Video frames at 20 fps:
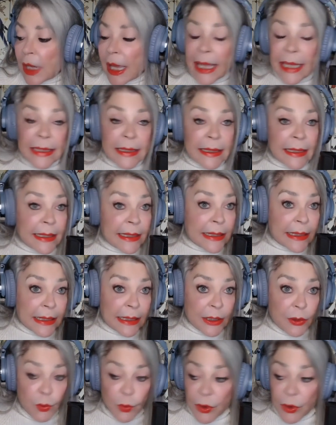and
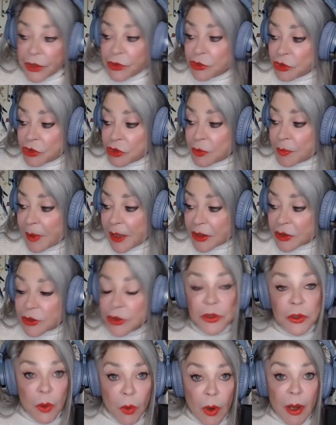in retrospect,
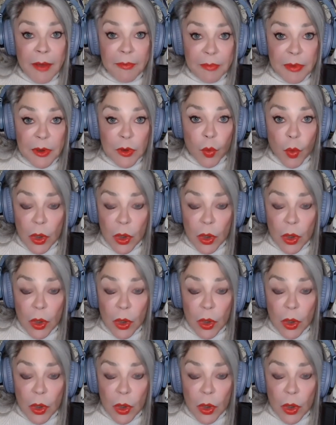you know, I've been one